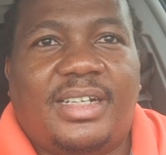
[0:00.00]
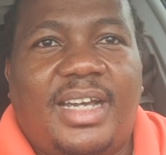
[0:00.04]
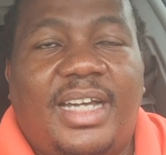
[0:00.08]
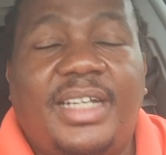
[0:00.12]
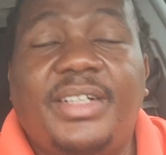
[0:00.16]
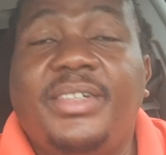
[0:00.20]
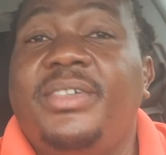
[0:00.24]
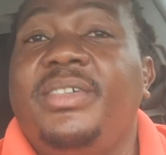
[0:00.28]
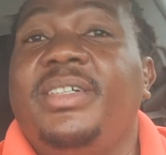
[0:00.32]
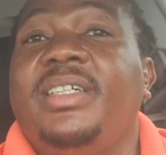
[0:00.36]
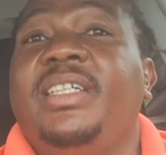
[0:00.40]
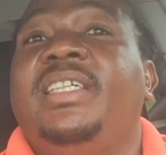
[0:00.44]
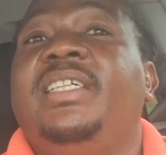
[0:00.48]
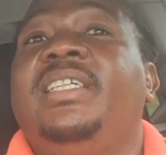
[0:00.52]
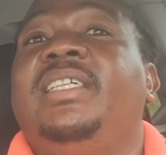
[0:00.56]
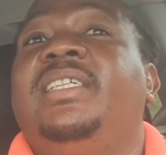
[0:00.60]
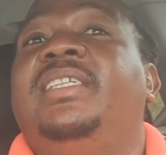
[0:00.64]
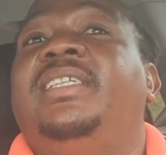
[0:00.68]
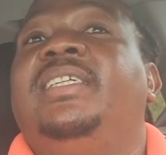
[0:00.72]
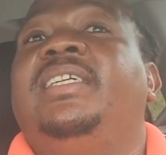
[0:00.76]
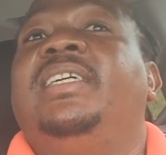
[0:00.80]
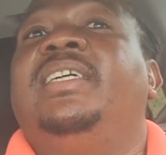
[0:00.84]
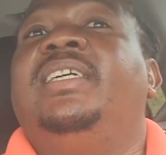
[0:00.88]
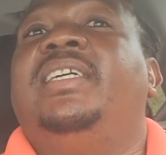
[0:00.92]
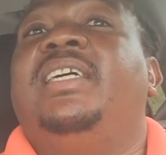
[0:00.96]
I don't
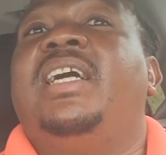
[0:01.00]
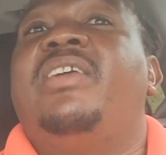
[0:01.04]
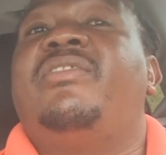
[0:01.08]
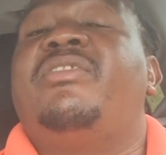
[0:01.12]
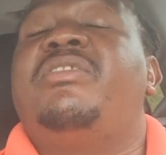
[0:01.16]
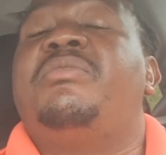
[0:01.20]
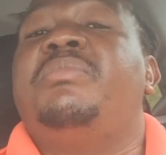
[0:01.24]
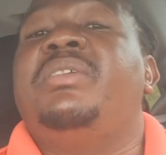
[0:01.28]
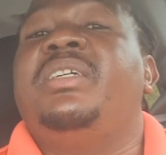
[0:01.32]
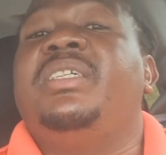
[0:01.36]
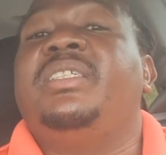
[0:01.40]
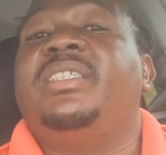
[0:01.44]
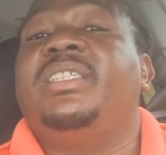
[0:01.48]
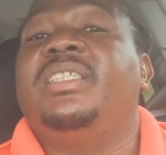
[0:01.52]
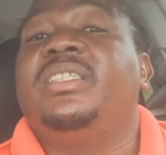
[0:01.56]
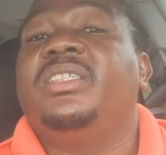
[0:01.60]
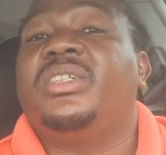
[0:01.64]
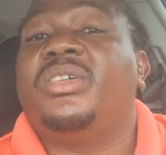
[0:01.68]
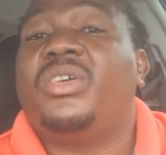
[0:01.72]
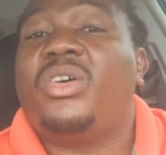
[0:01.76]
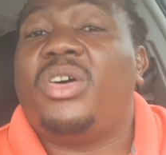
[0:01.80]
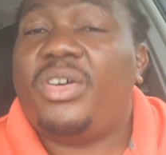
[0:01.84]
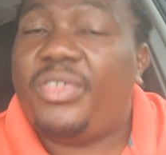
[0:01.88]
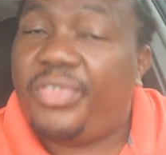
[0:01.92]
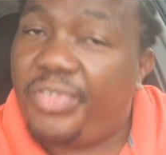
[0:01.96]
need government in
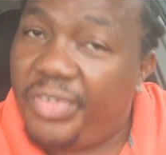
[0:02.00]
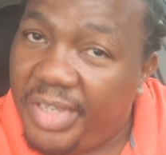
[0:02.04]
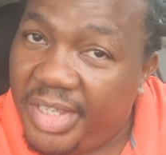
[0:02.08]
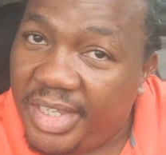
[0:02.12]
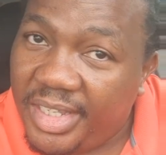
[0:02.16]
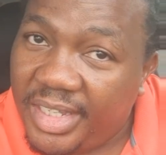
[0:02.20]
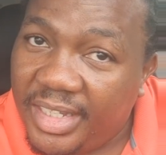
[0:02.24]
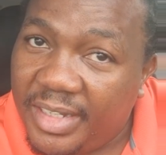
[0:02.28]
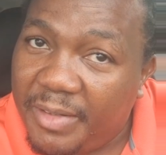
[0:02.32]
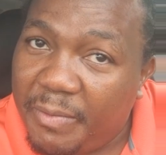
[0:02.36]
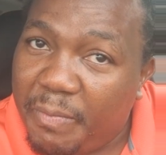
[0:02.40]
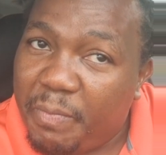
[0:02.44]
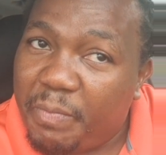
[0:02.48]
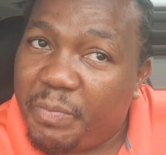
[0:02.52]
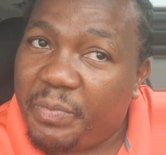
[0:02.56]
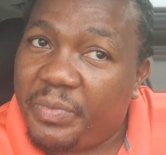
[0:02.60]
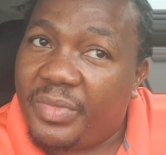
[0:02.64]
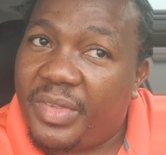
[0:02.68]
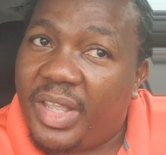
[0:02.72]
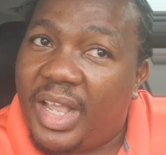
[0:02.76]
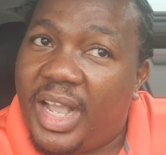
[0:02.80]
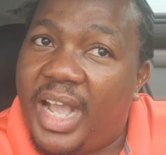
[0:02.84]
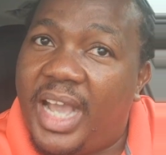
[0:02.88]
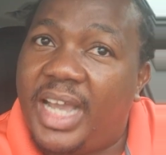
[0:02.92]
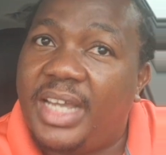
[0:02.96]
coffee.
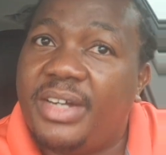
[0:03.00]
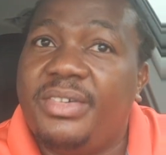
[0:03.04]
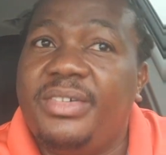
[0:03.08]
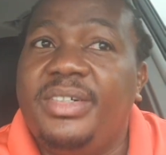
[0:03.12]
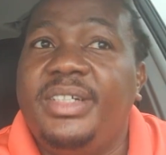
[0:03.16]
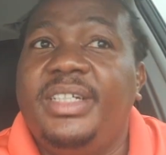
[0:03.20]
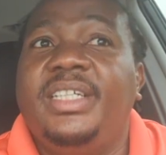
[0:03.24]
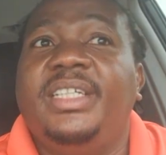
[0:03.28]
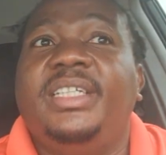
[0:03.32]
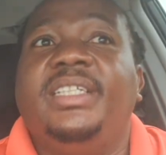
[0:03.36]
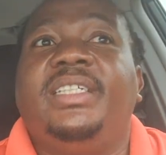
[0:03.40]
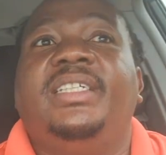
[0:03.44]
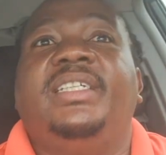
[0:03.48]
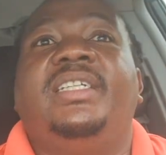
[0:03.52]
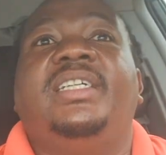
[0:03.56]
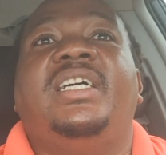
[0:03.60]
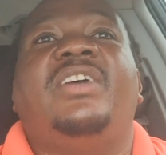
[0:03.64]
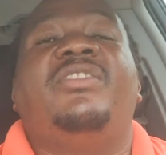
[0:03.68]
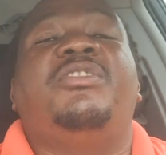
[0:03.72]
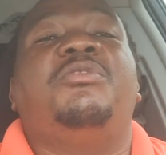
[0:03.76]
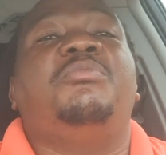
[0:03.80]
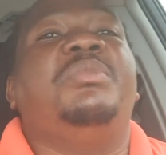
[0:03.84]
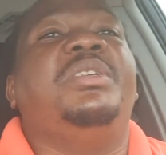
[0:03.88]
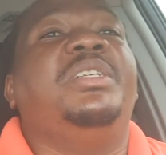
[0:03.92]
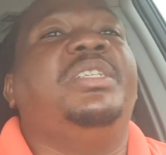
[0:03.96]
I don't need
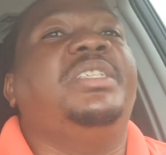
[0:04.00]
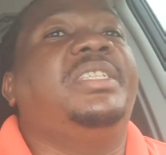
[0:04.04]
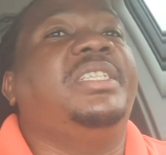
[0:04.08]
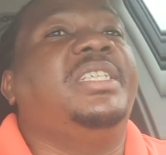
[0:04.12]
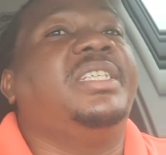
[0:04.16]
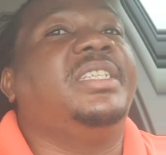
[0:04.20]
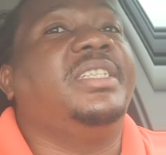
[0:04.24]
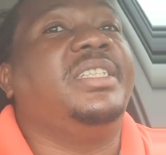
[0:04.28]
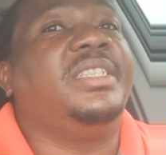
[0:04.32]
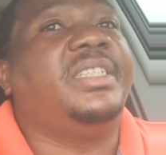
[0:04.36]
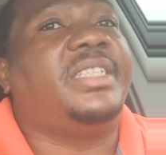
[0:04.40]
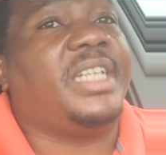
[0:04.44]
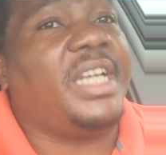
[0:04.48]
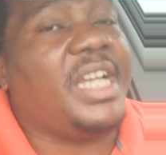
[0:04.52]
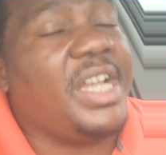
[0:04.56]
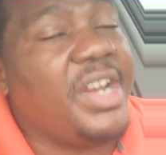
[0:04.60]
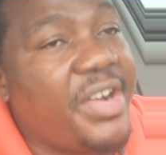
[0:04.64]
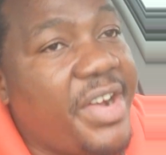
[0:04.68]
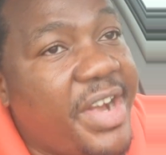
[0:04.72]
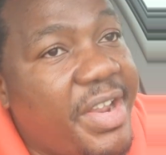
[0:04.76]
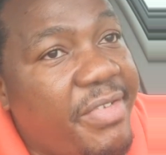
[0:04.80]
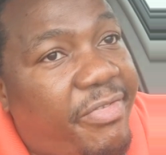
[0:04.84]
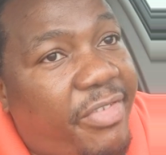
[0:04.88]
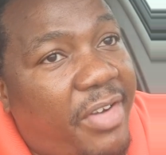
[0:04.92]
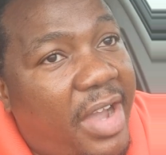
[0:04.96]
government in
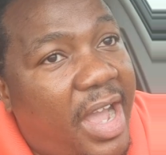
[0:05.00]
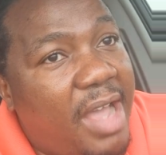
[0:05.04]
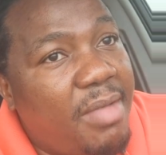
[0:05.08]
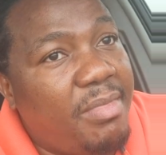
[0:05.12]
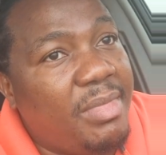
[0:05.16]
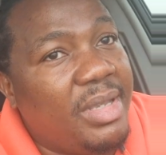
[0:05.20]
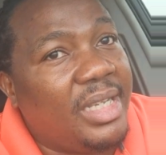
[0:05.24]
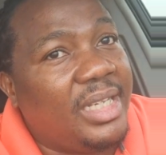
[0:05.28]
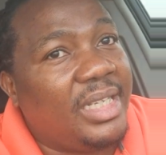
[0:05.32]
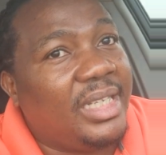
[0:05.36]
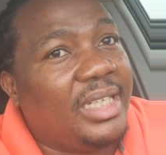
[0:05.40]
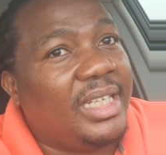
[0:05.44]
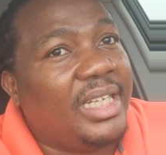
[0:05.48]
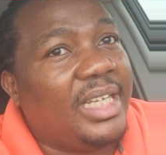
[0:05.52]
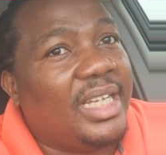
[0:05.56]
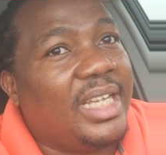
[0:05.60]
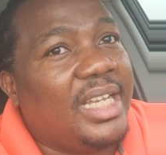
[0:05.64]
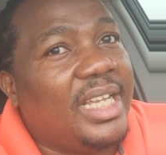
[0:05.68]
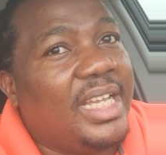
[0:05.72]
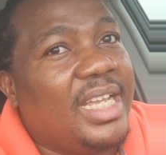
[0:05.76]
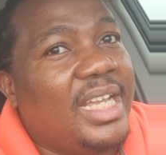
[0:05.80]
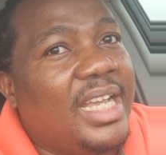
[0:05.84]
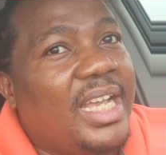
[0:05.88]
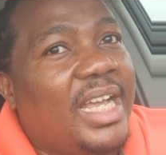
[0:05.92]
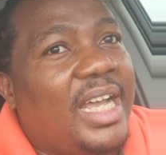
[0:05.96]
dairy farming.
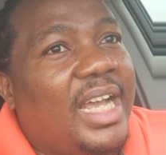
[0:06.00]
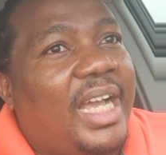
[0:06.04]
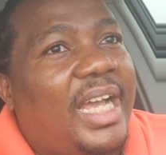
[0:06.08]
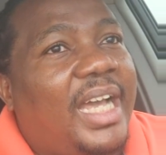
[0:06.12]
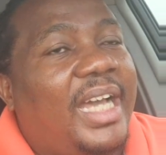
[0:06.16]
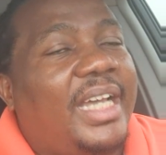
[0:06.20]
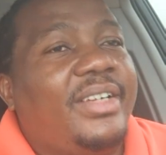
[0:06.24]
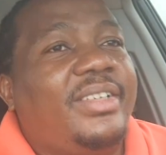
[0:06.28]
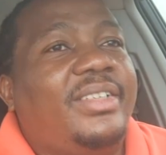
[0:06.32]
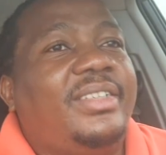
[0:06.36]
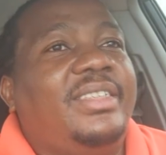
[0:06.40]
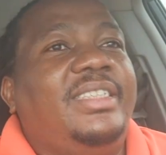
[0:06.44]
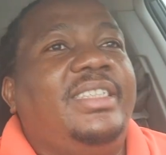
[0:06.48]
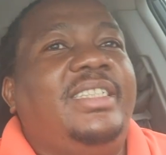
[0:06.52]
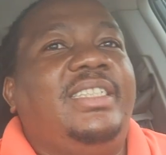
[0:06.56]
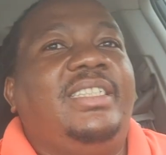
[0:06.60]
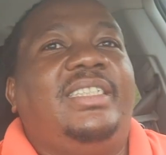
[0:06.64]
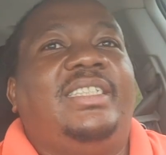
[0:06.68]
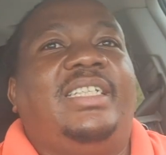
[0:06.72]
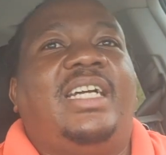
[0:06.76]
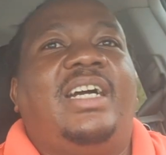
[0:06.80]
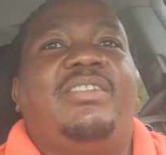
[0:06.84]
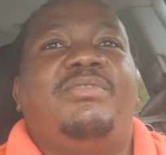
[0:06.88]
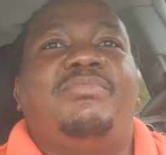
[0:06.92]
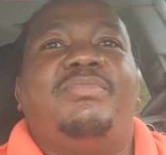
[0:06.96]
I don't
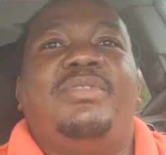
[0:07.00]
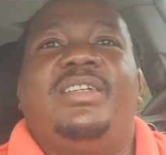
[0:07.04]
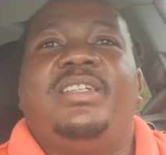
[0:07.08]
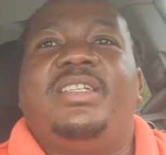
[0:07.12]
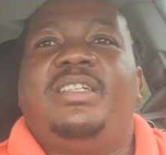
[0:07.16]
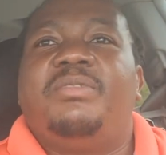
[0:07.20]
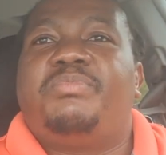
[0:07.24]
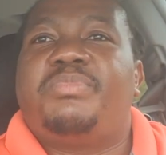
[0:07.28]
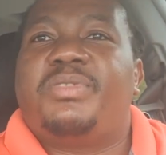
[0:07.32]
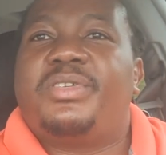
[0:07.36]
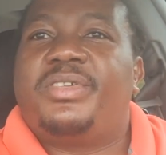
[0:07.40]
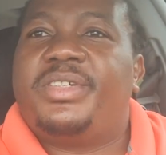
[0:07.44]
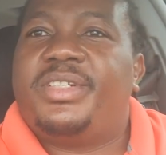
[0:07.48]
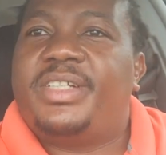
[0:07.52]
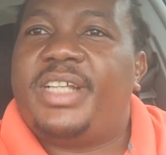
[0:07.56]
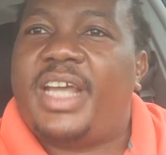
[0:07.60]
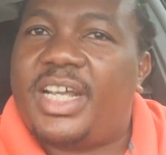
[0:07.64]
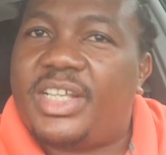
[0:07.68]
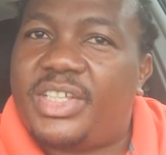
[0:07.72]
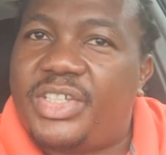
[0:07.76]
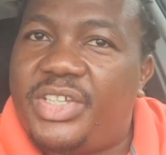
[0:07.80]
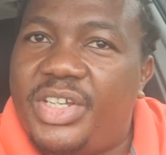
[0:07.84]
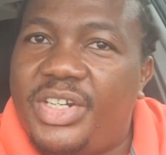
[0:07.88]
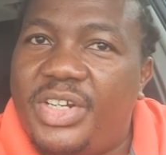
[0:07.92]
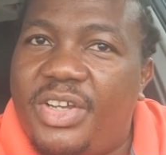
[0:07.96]
need government in
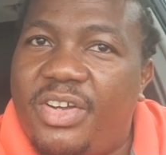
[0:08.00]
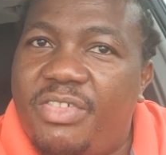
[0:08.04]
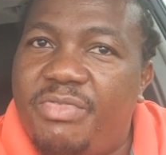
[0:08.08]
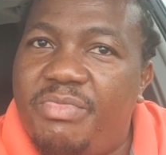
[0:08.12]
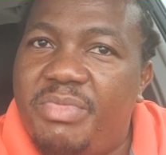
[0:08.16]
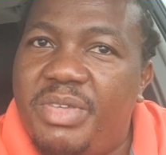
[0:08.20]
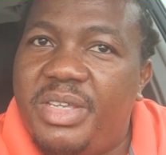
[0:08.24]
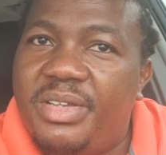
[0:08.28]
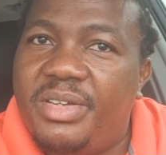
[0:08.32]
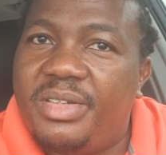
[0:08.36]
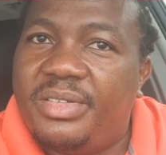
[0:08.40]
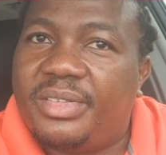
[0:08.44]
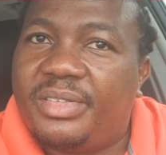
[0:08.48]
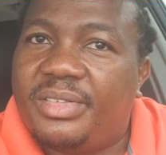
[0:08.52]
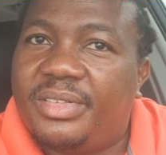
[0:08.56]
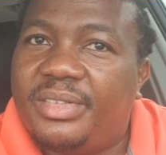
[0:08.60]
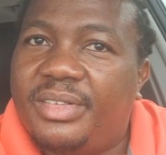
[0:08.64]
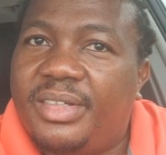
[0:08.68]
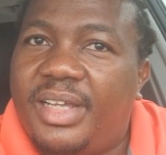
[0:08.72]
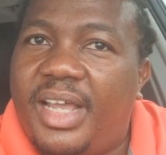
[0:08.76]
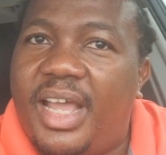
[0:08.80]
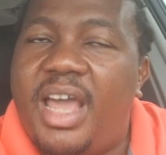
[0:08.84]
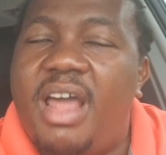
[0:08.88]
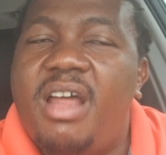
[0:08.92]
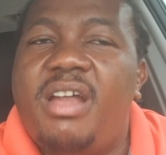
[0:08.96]
production of milk.
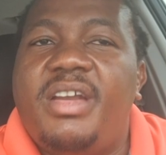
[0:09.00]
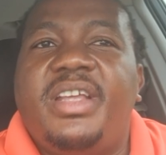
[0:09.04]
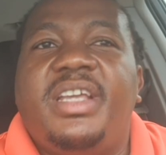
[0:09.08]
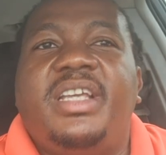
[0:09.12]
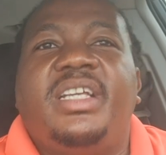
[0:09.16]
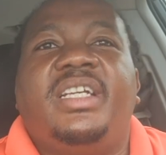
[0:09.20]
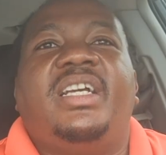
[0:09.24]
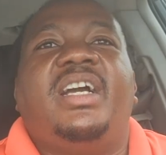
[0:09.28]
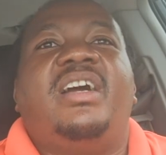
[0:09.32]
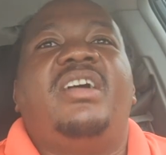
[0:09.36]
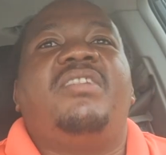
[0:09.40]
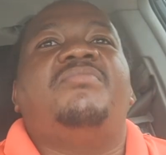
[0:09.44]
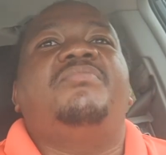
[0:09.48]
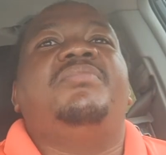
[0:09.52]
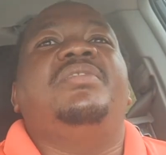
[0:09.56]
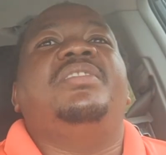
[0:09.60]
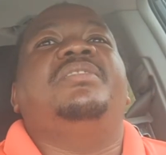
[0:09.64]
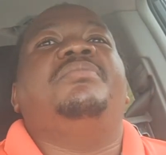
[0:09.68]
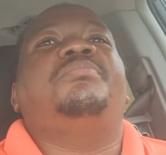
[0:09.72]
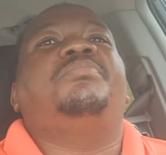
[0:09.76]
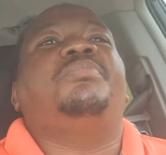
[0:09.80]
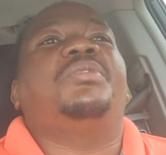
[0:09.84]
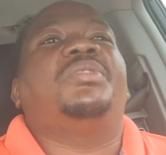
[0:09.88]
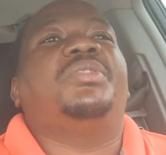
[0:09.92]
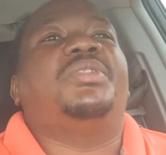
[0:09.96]
I don't need government
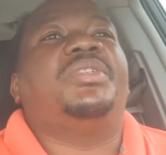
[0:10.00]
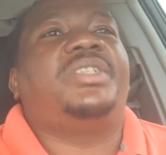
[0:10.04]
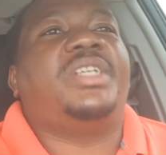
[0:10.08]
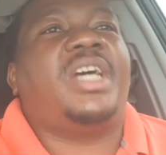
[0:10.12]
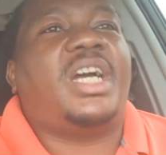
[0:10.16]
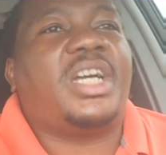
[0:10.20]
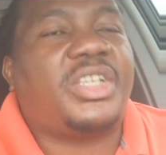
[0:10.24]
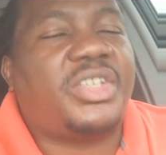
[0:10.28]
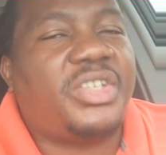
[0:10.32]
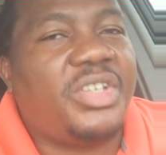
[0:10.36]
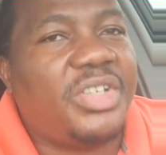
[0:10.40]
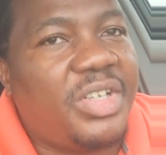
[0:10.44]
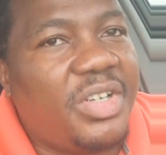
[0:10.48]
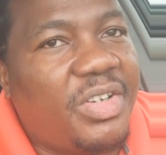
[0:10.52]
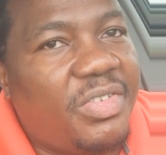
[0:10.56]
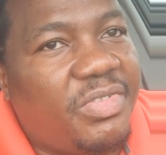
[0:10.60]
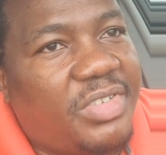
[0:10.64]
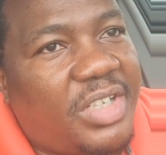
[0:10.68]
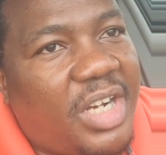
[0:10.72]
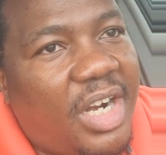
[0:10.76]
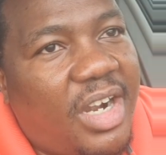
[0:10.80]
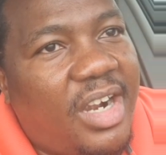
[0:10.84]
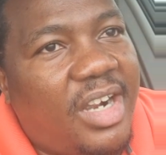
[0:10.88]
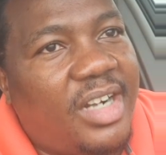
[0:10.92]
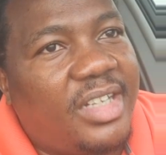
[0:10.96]
in production of
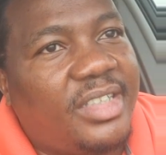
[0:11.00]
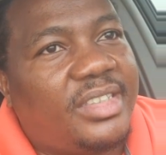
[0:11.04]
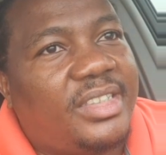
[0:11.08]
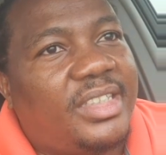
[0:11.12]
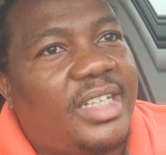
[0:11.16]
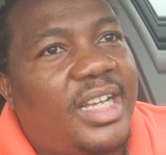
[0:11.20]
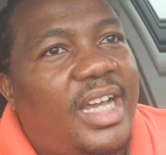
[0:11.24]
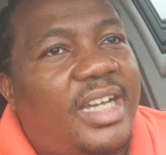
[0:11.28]
cars.